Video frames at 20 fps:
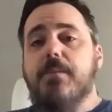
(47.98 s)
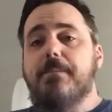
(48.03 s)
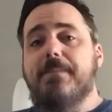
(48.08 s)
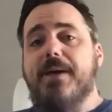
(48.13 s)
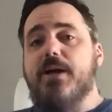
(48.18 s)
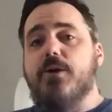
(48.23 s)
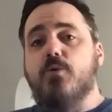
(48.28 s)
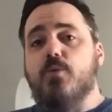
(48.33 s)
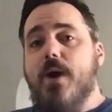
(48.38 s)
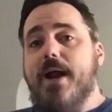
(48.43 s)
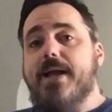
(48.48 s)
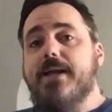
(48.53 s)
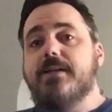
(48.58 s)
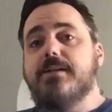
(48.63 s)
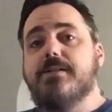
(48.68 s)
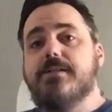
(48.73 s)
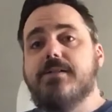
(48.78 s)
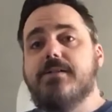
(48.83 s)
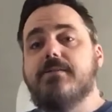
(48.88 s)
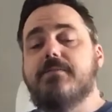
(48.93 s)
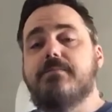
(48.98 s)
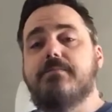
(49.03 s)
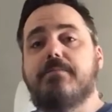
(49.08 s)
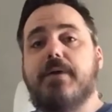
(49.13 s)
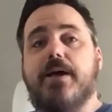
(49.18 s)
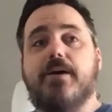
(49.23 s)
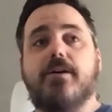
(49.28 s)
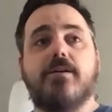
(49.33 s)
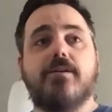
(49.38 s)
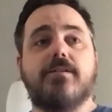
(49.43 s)
better ranks,
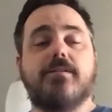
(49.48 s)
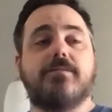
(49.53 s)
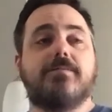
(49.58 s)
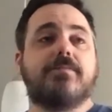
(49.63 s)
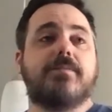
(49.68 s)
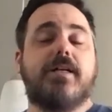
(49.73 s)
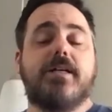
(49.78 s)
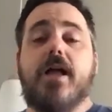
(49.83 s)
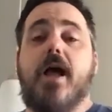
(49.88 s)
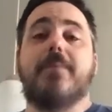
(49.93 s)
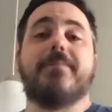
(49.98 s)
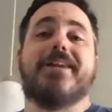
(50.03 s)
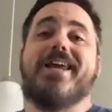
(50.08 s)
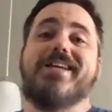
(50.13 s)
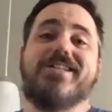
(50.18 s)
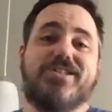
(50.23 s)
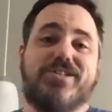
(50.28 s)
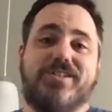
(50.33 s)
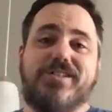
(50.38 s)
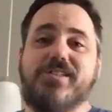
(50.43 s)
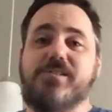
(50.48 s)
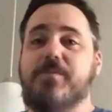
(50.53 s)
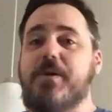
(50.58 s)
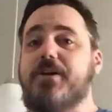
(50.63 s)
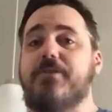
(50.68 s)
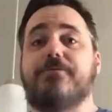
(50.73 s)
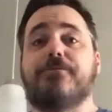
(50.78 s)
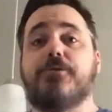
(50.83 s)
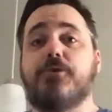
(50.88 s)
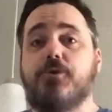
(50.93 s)
better accommodations,
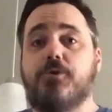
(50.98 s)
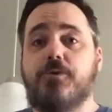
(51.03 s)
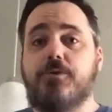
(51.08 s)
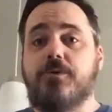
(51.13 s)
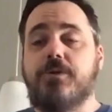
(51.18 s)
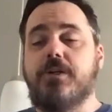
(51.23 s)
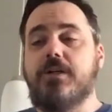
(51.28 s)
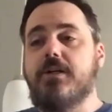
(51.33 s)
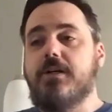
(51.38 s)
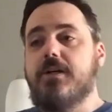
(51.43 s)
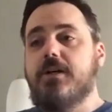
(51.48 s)
better food.